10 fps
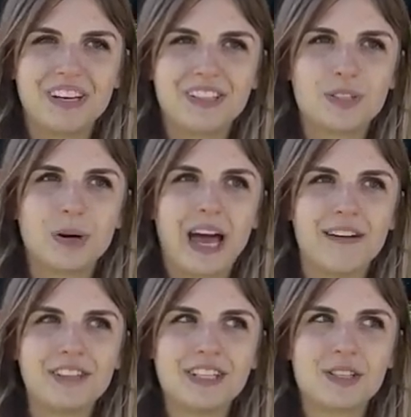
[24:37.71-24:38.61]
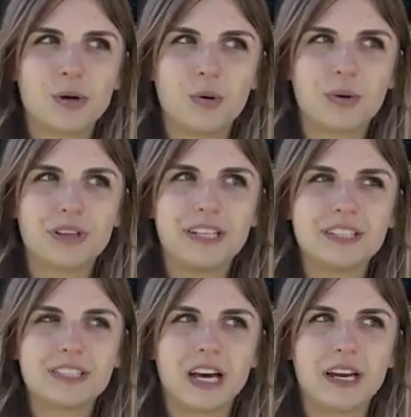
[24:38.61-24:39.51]
So I haven't totally
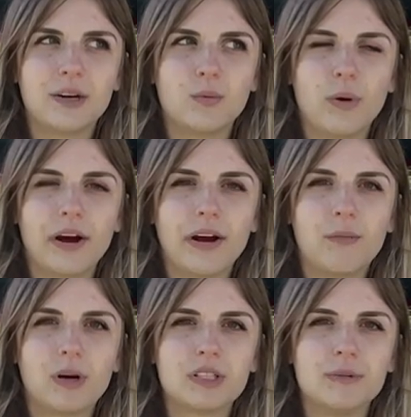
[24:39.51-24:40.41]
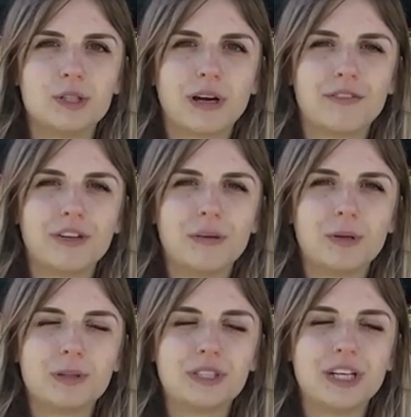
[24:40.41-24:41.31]
decided where I want to be traveling
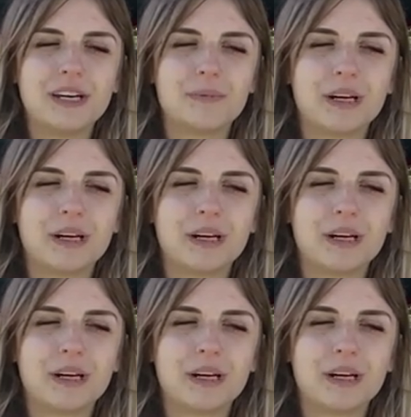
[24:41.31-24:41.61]
most yet,